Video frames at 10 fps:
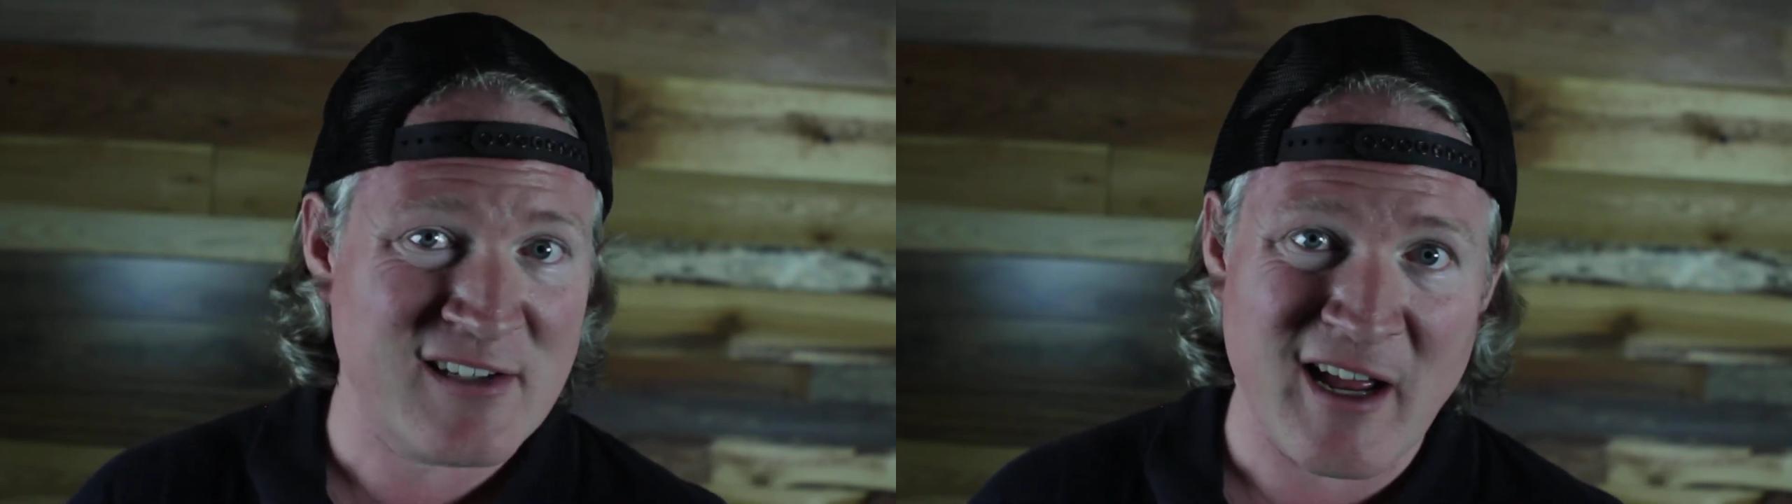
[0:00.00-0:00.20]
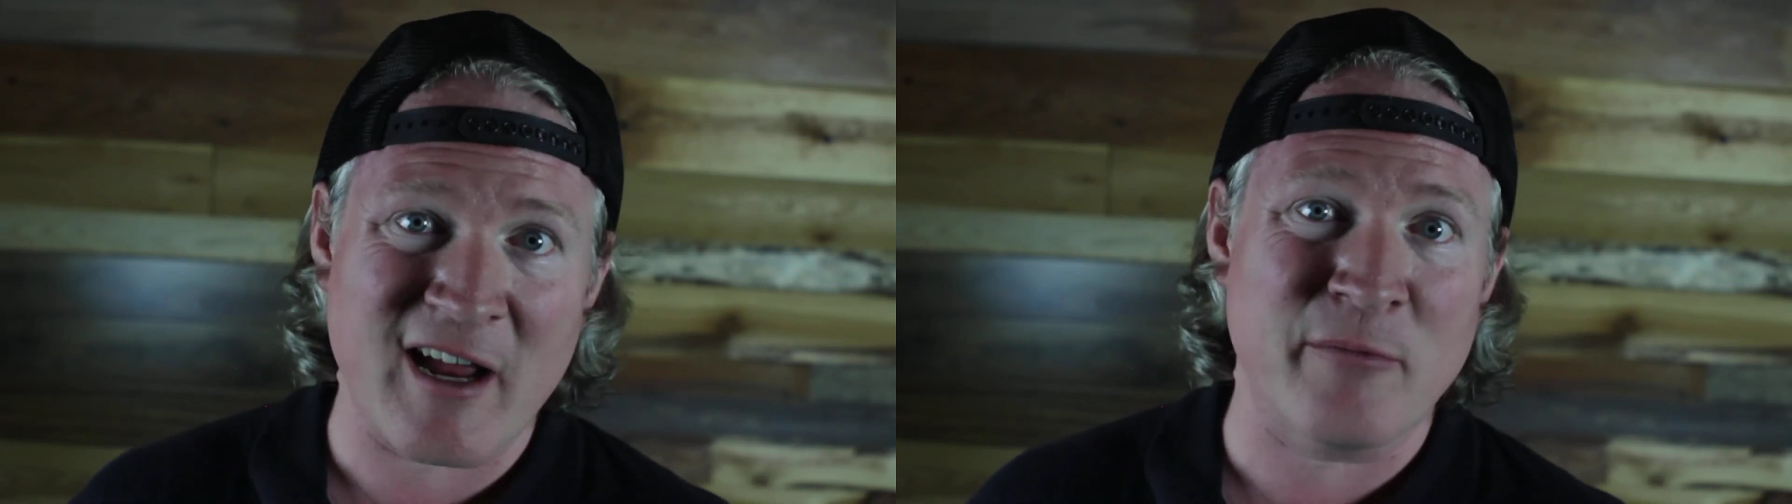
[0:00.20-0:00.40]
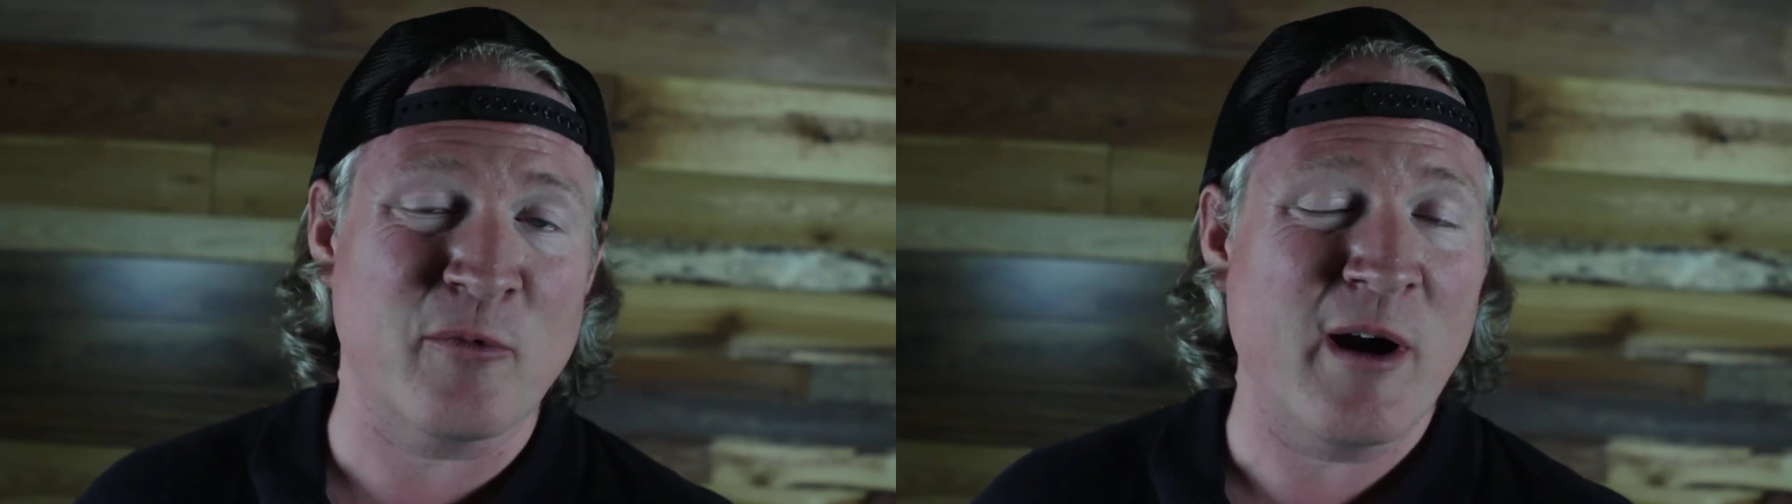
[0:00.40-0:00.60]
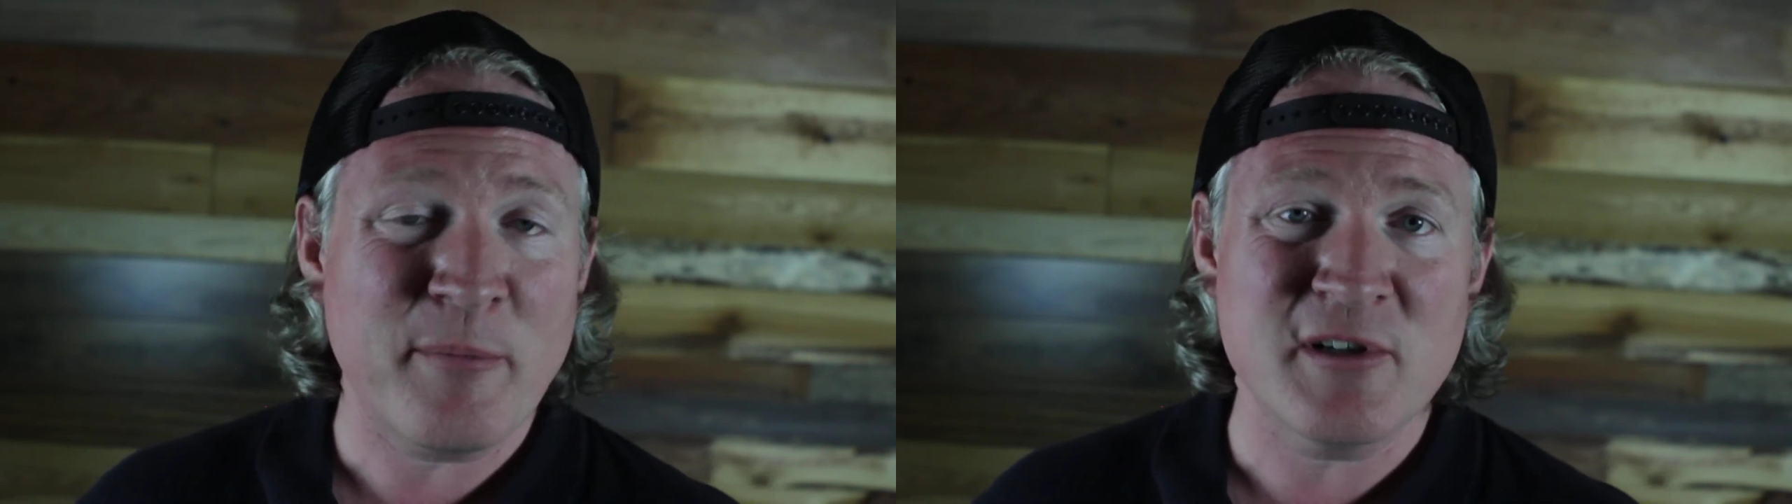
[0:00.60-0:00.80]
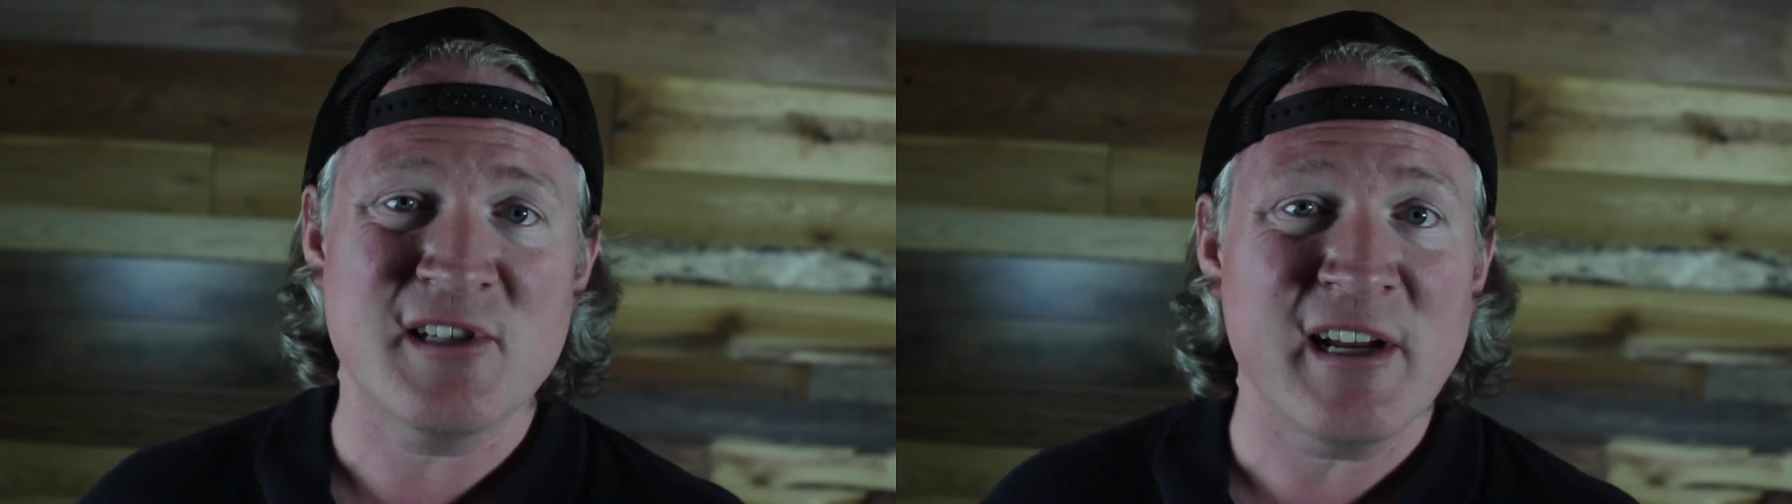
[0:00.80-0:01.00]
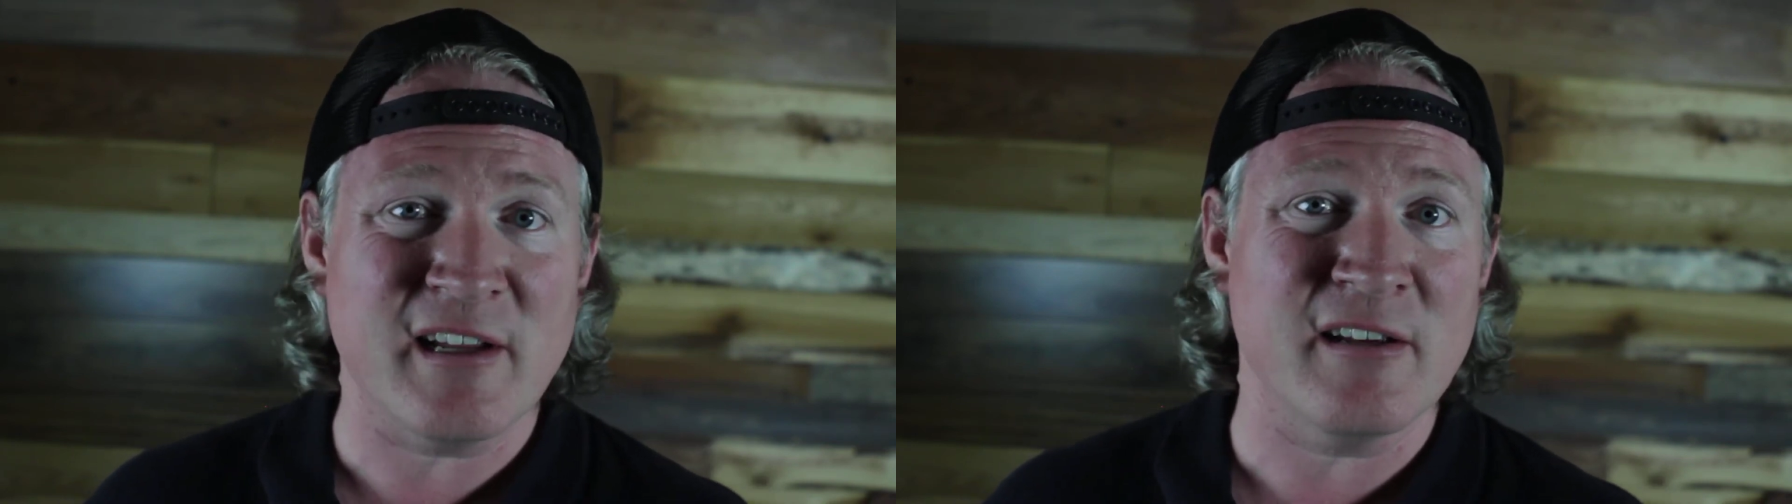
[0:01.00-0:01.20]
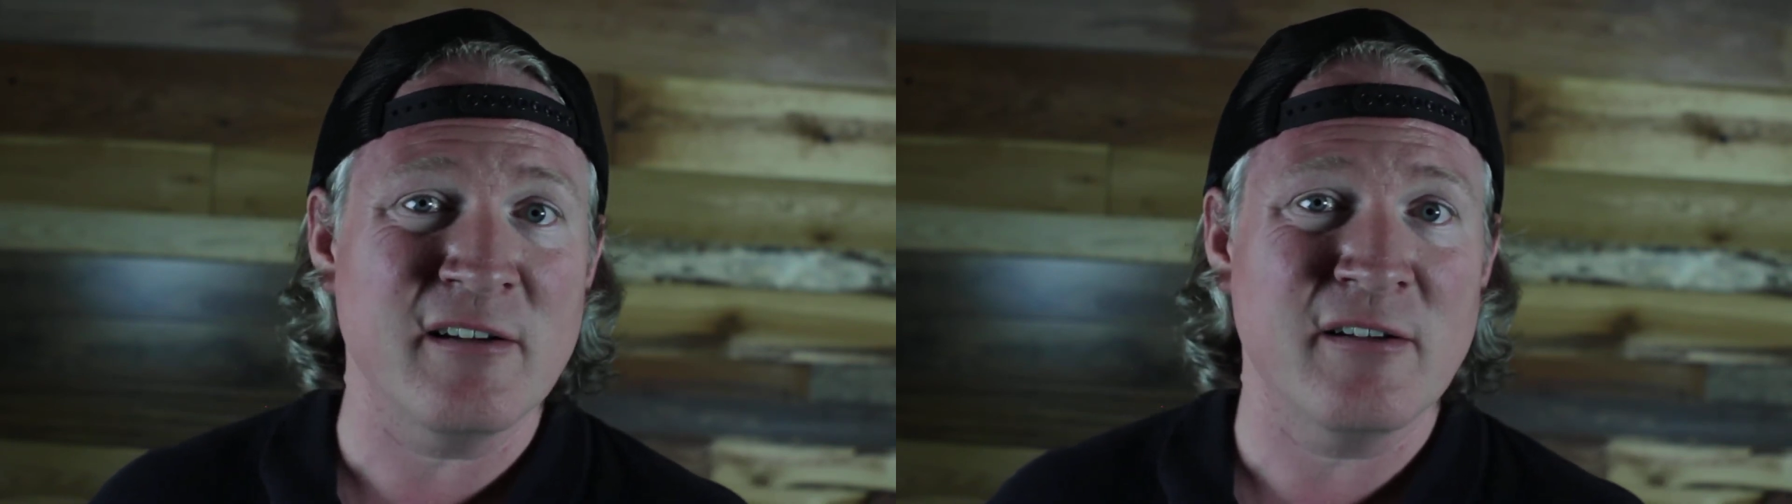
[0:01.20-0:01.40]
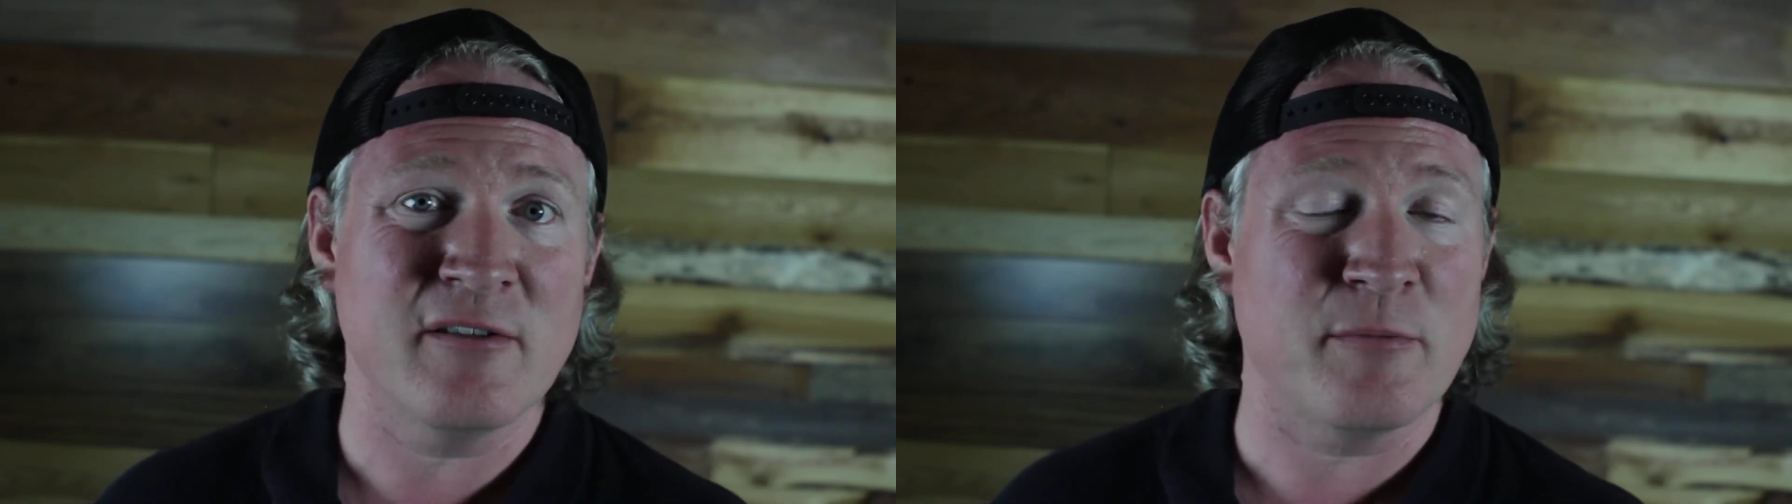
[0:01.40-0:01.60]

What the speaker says: time represented